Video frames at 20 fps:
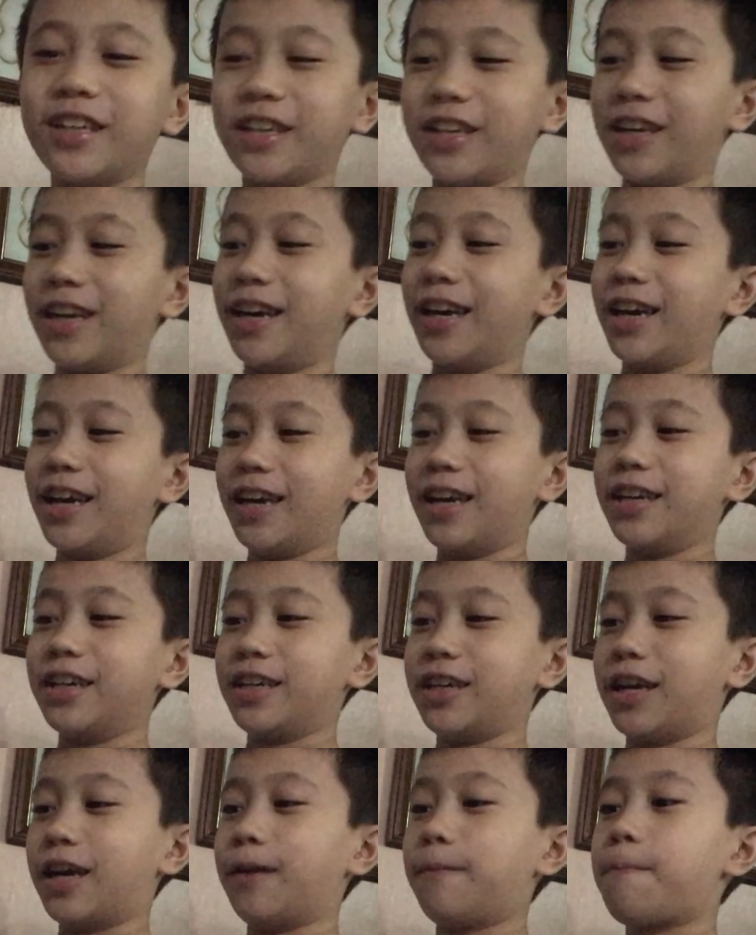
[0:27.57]
and
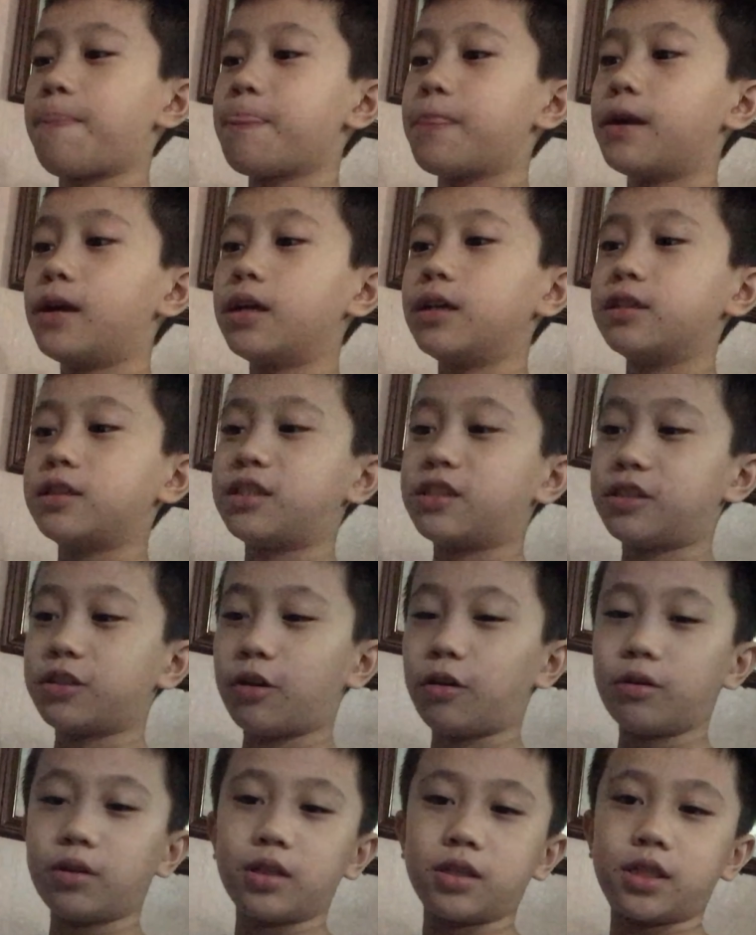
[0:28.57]
yeah.
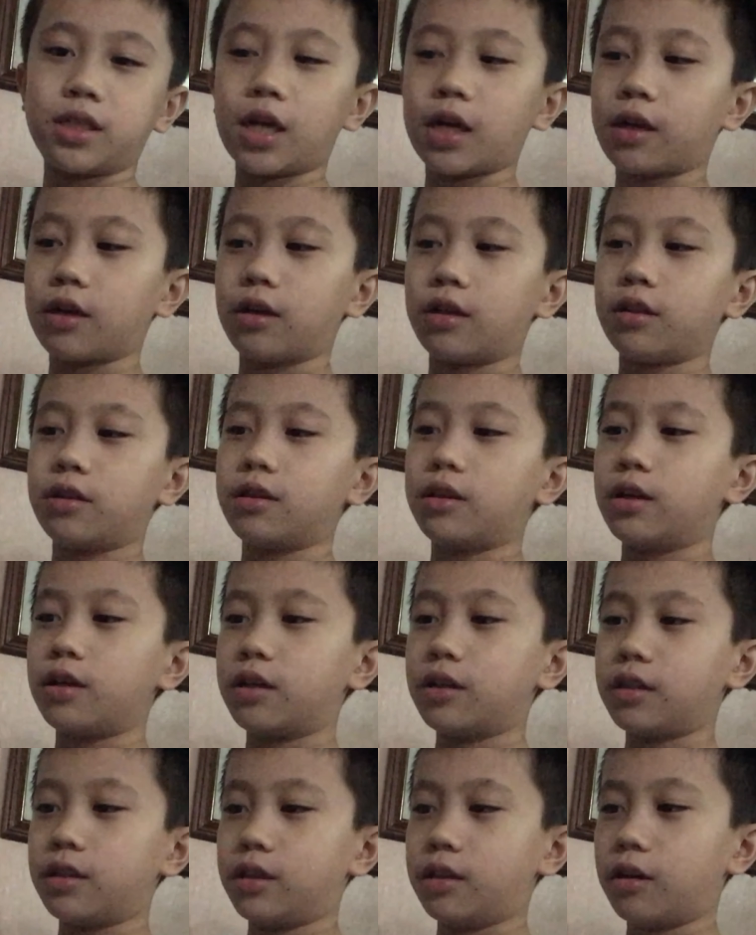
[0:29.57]
So the second,
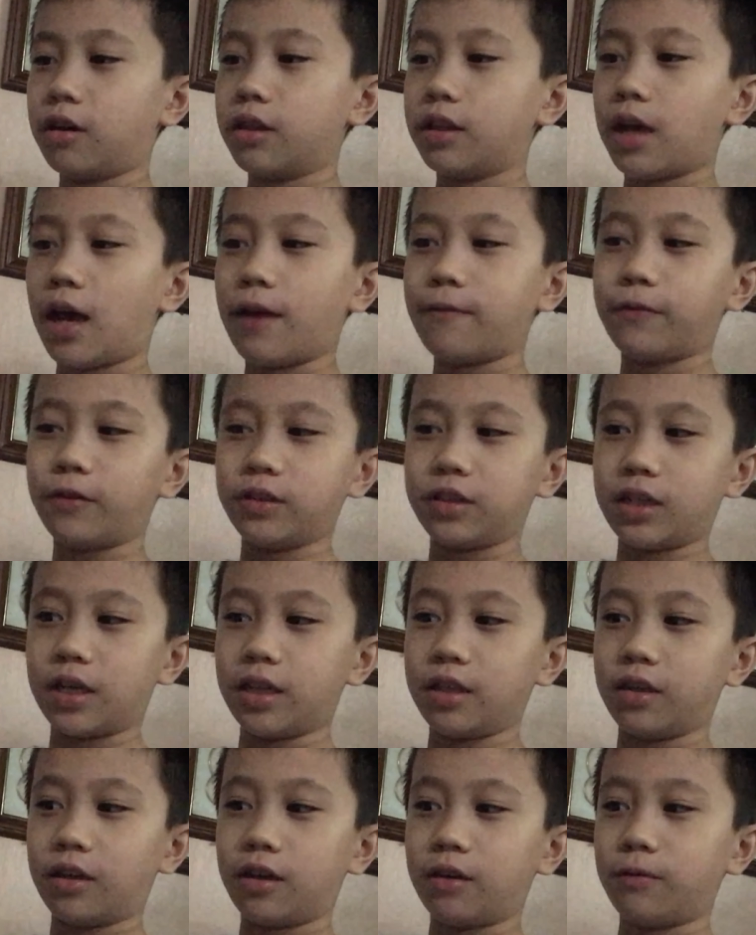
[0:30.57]
on the iPhone
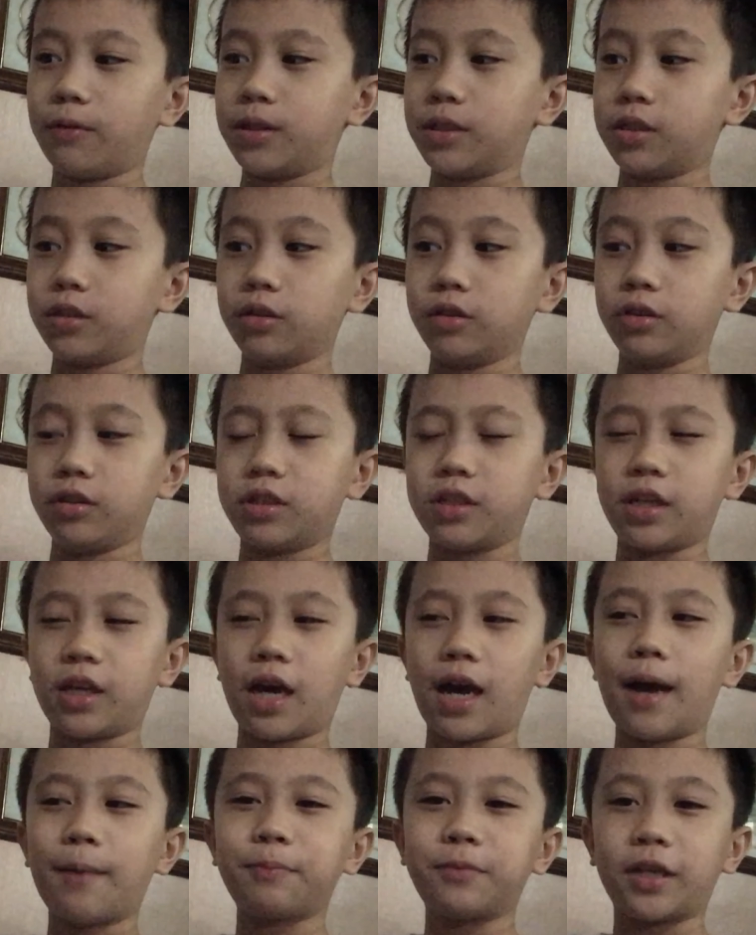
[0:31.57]
10R, when you're using
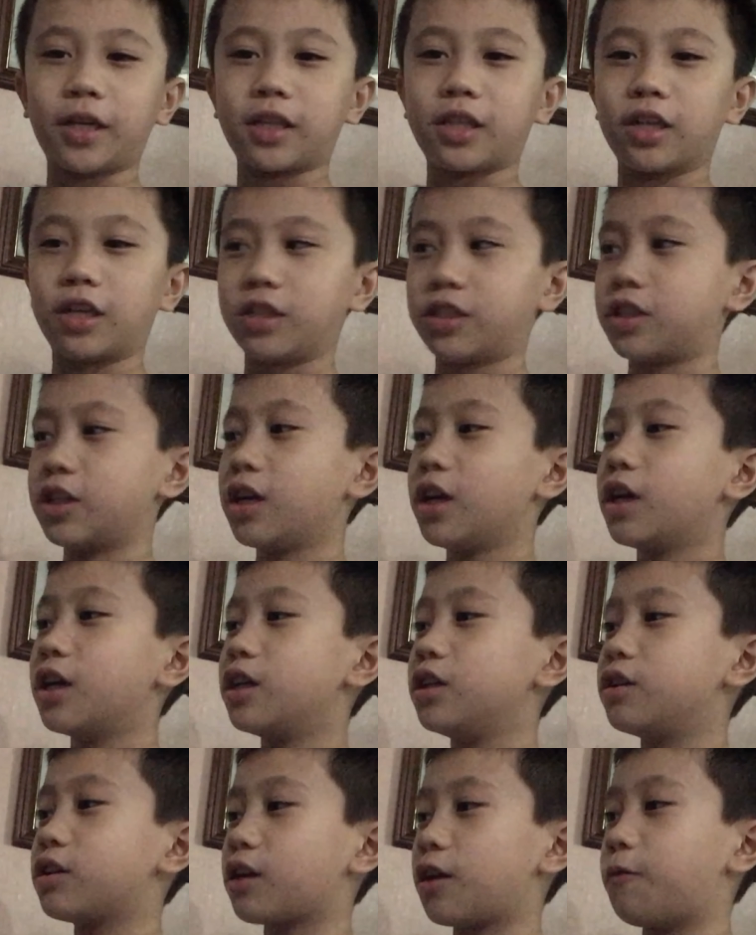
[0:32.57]
haptic touch,
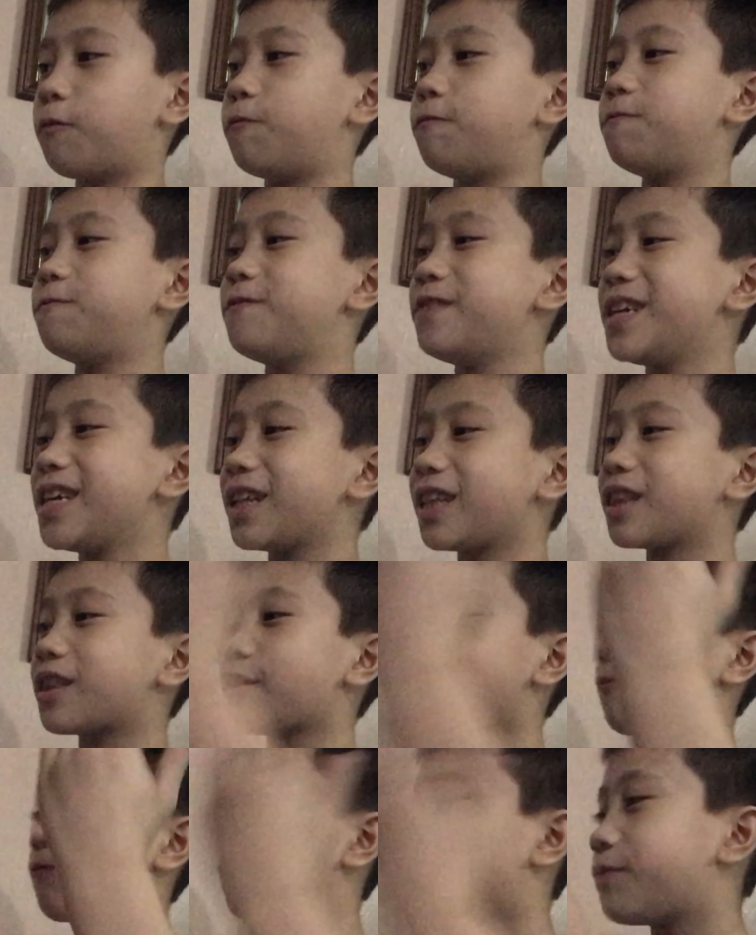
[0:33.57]
you can feel
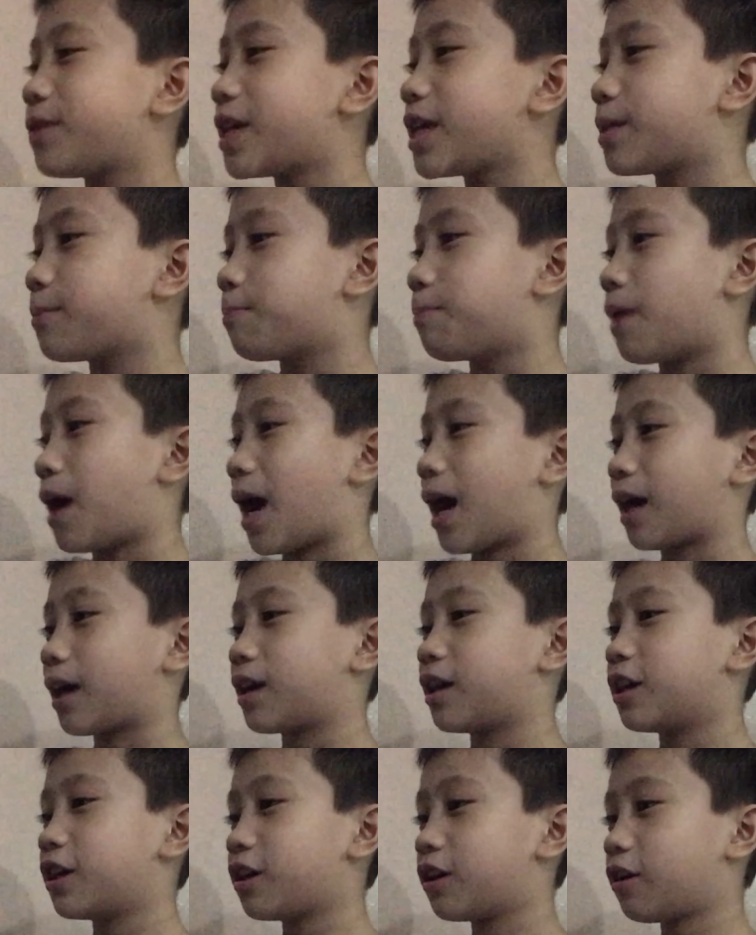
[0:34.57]
the feedback.
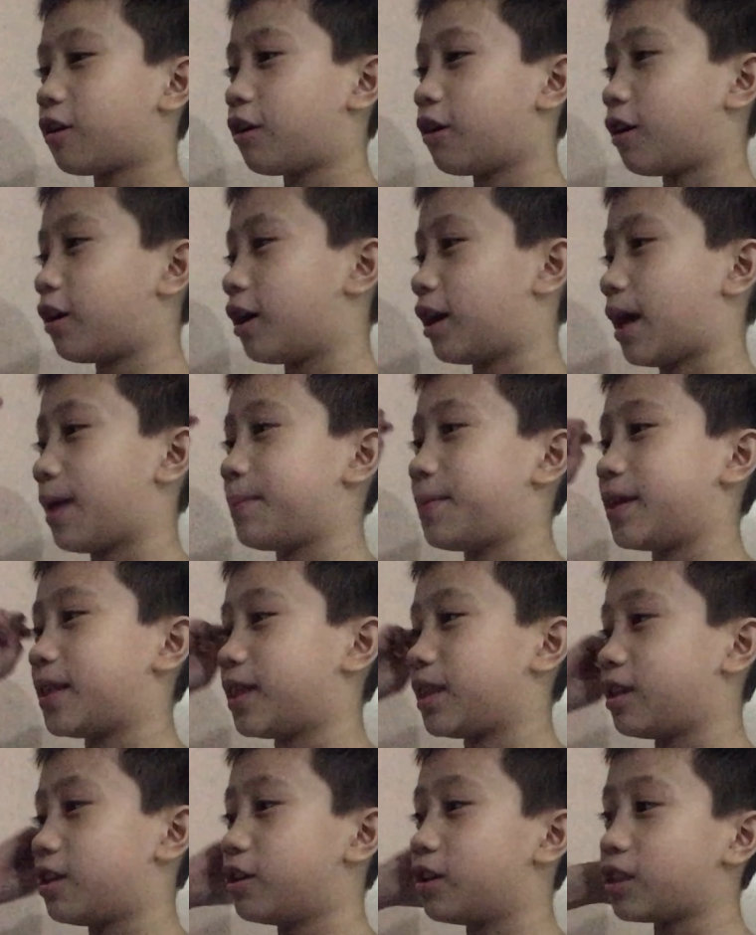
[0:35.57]

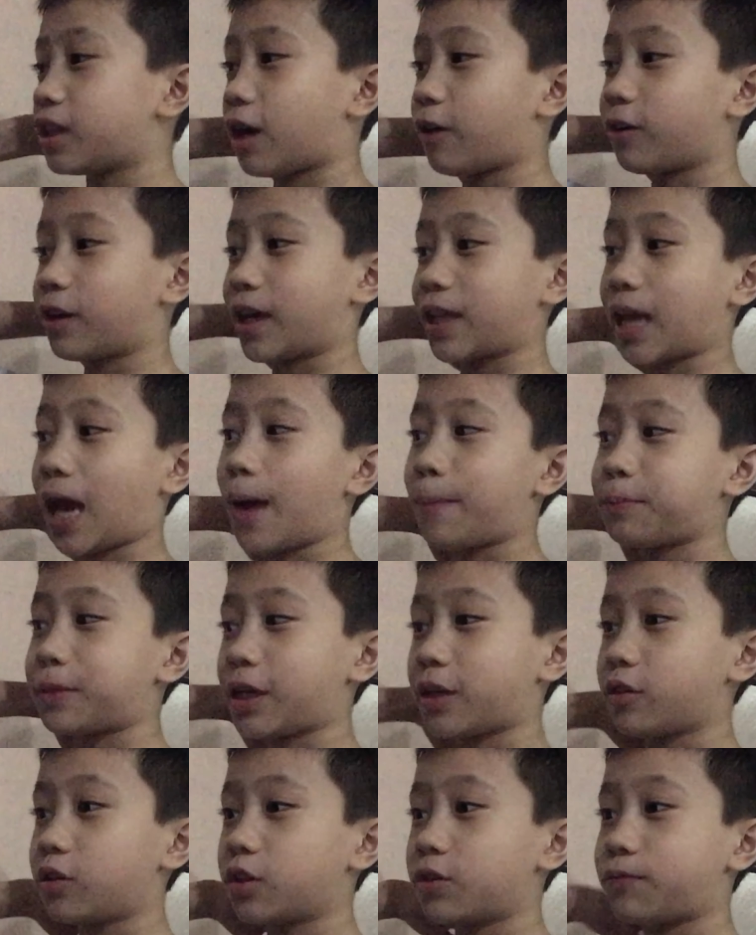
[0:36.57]
You'll now get
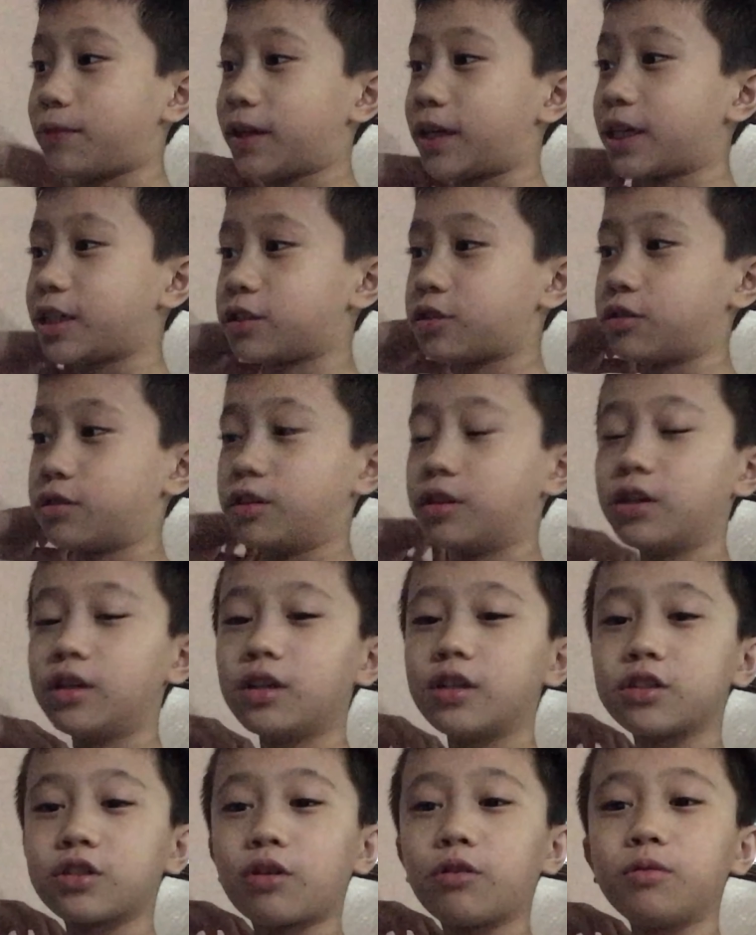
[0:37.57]
haptic notification,
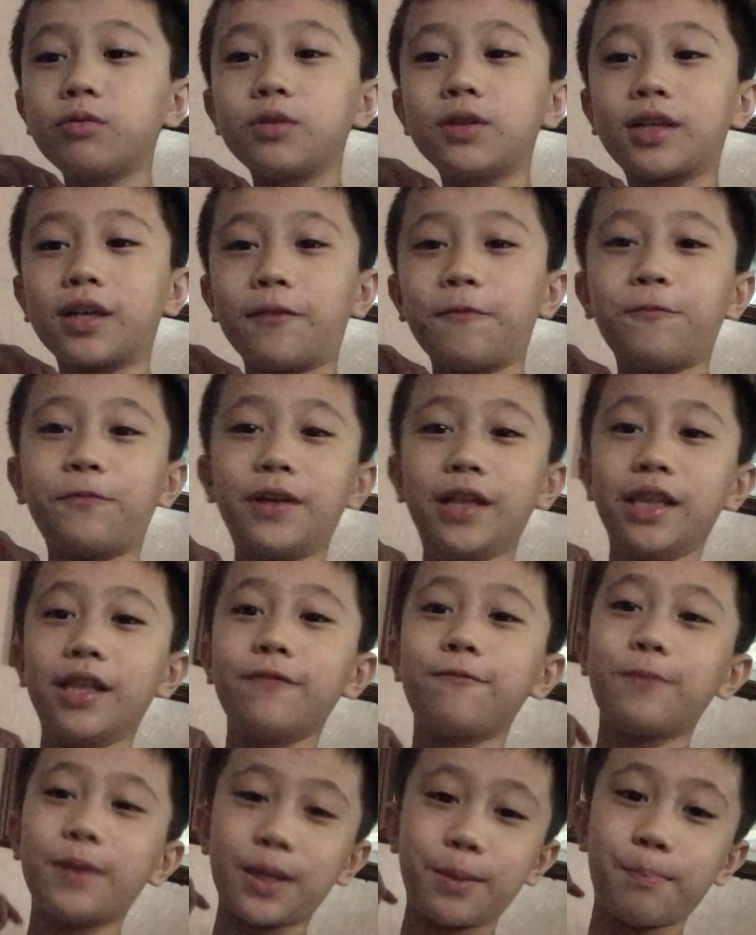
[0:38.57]
so you can feel the
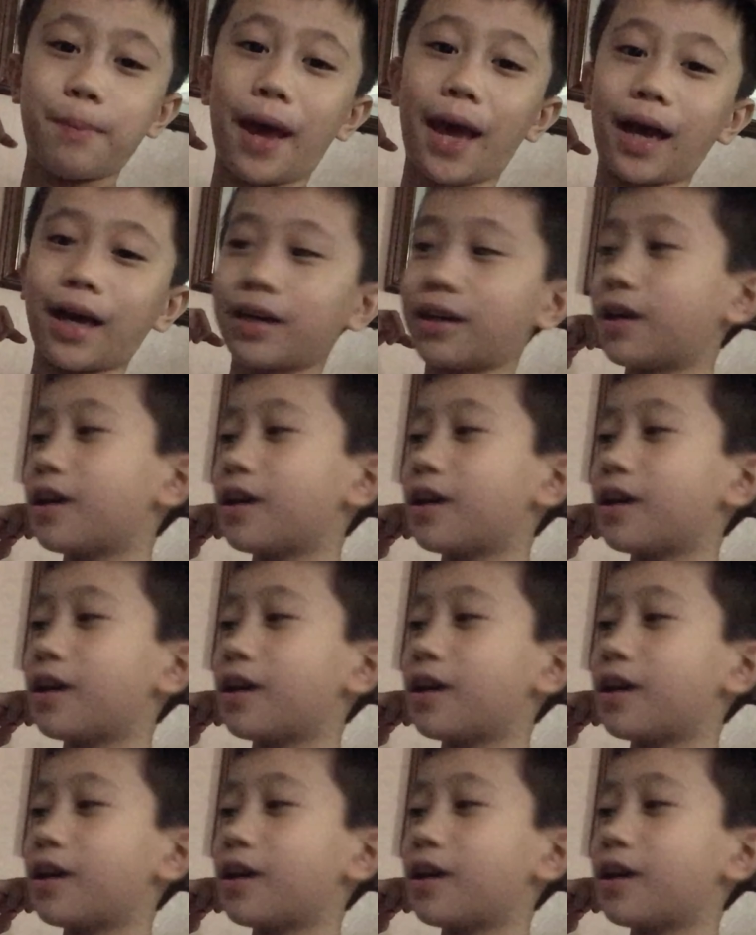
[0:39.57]
feedback.